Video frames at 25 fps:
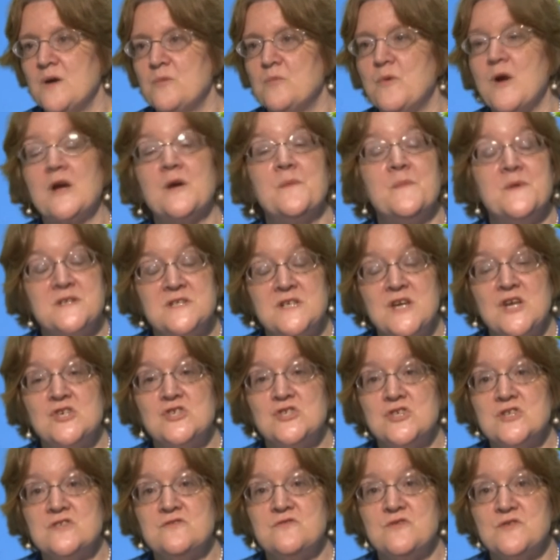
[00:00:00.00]

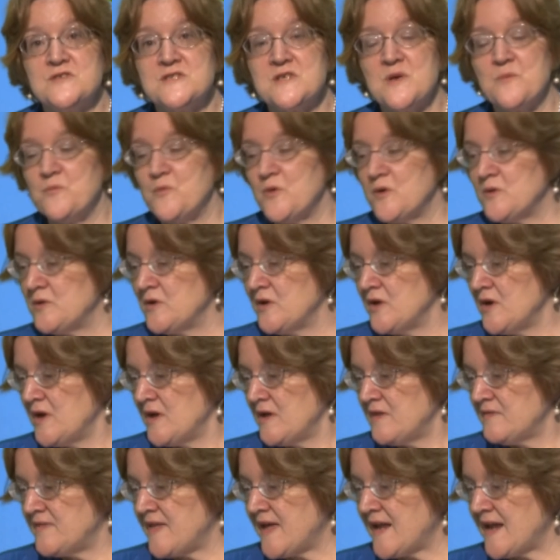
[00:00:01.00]
recommendations for someone
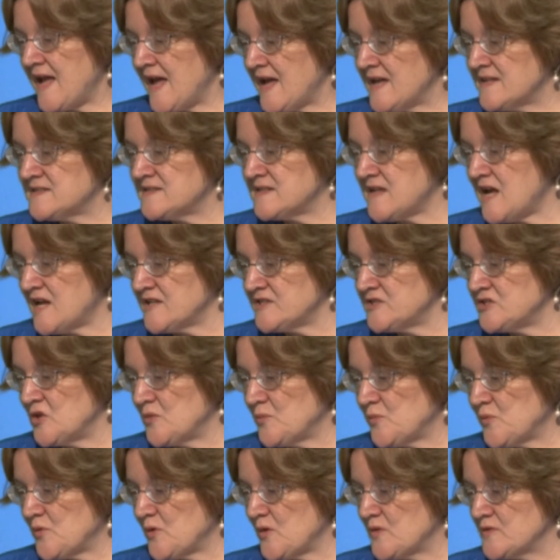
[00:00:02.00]
that has
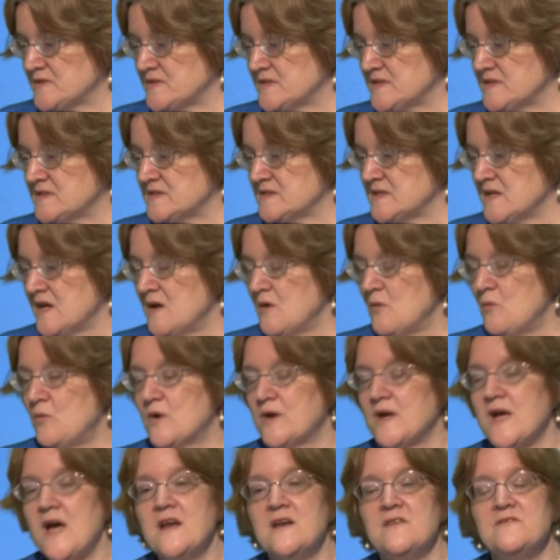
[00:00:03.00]
osteoporosis.
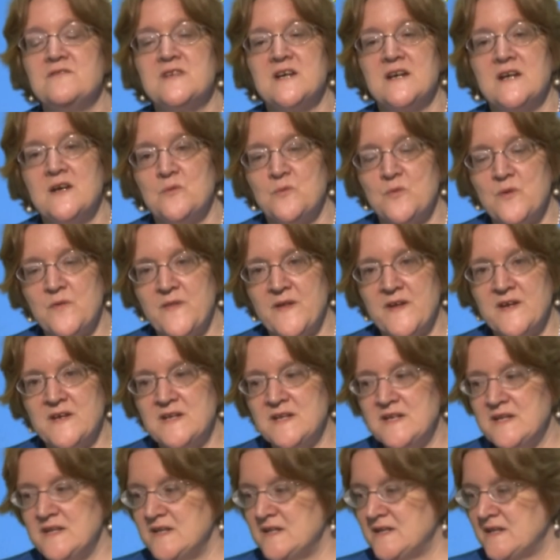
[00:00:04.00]
What kind of diet would they
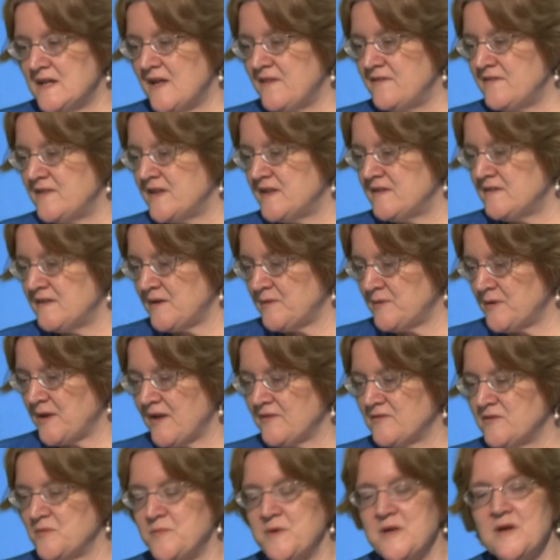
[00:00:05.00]
need? And then they would
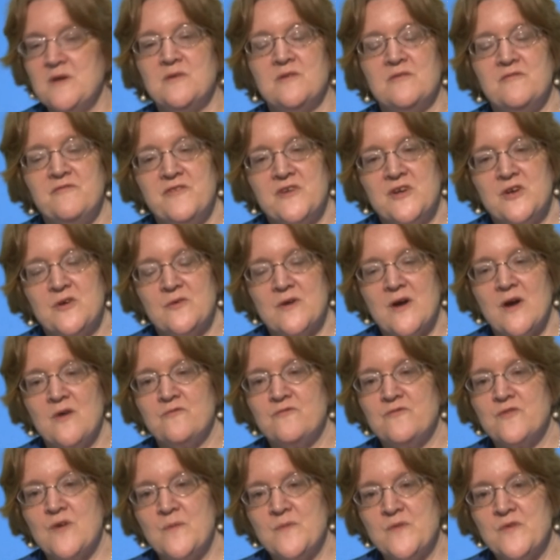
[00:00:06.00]
have to be able to figure
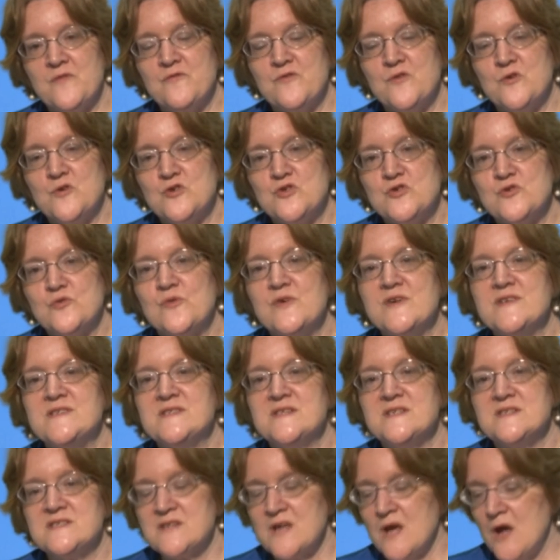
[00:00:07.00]
out from the food
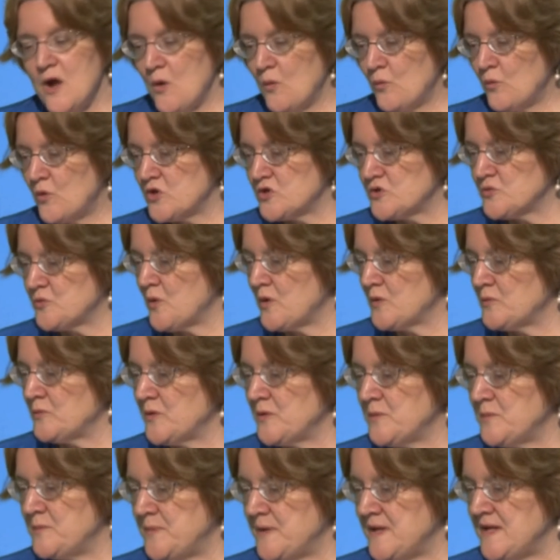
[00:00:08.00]
choices which one
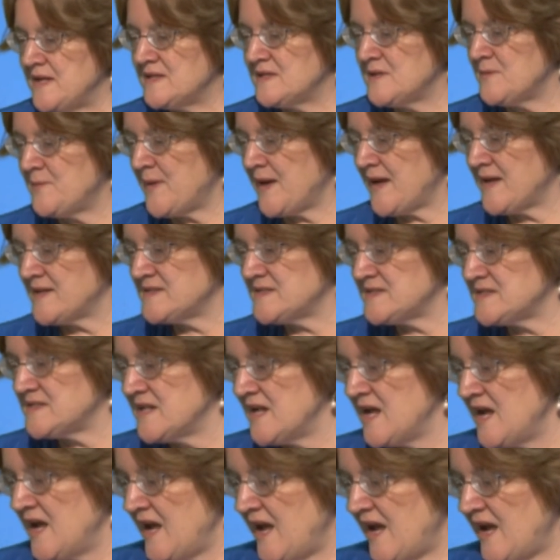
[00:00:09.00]
would be the best
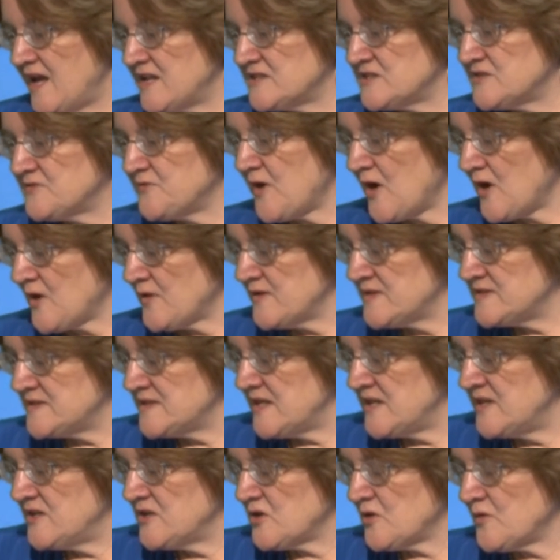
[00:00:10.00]
as far as
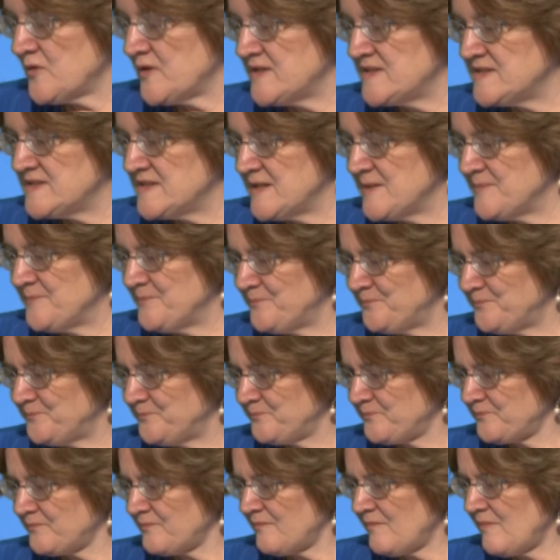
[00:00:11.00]
increasing
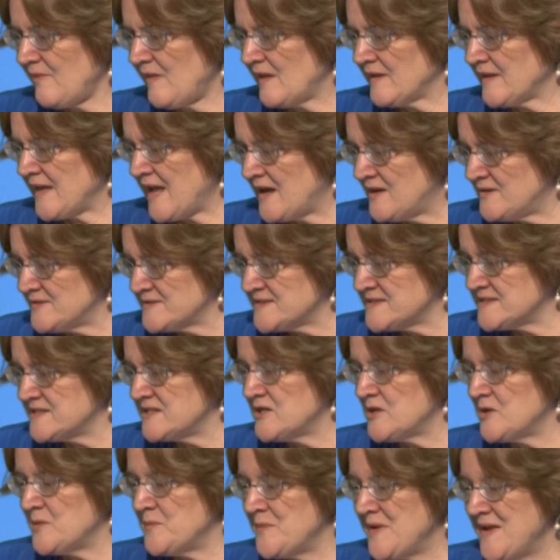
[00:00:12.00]

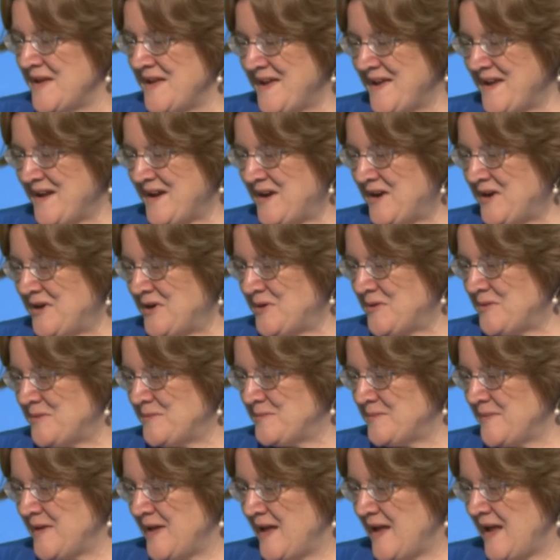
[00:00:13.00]
calcium,
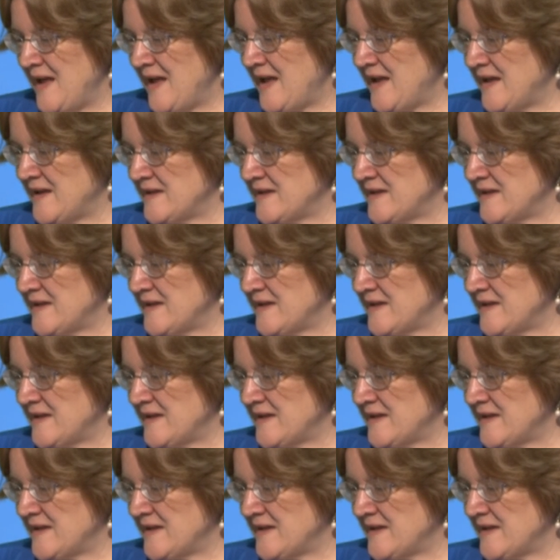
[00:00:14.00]
and